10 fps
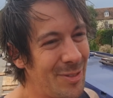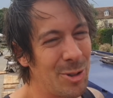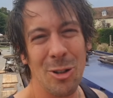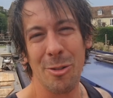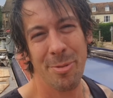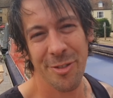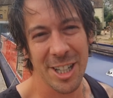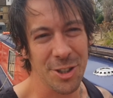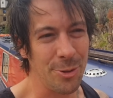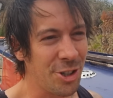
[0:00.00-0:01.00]
We're not a
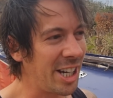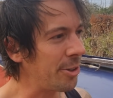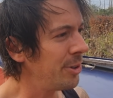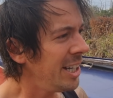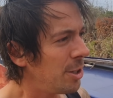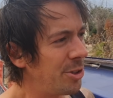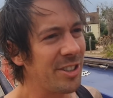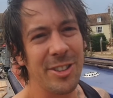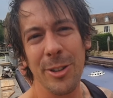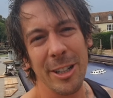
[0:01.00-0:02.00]
professional channel, we're
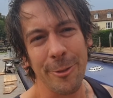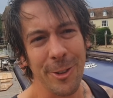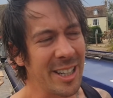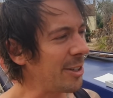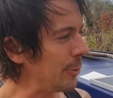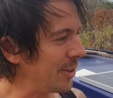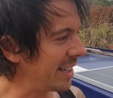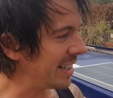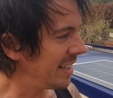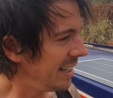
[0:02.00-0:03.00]
just doing it for a giggle,
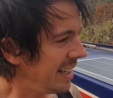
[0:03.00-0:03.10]
really.